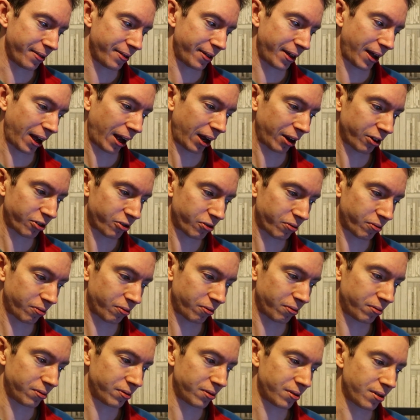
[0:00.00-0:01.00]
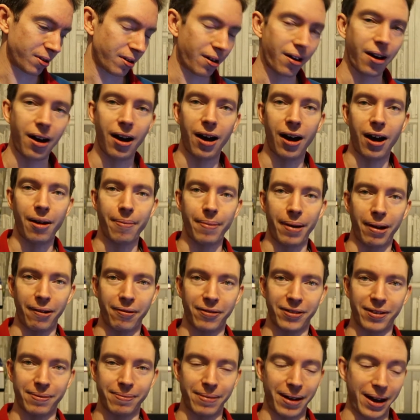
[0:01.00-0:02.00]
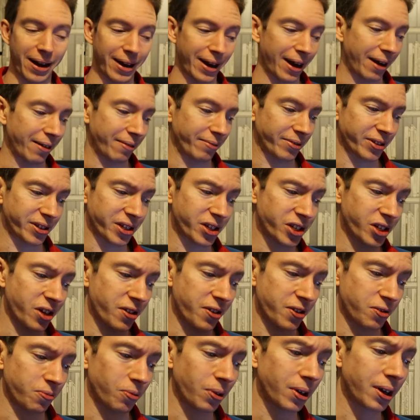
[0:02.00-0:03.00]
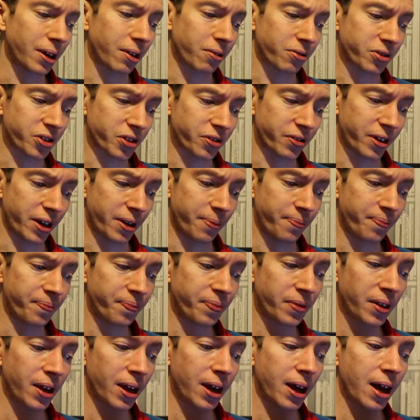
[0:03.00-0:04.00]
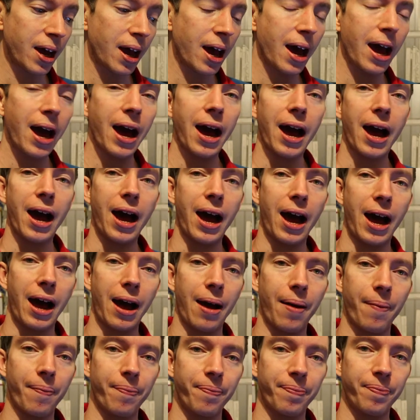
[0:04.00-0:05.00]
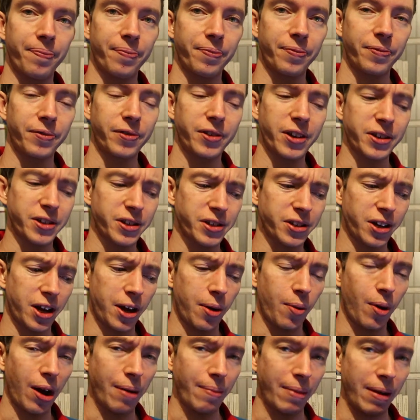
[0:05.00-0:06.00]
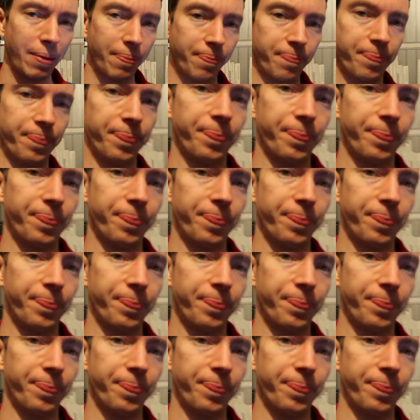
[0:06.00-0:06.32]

actual amounts in my account. I'm just going to show you this one little screen, just to show you what I mean.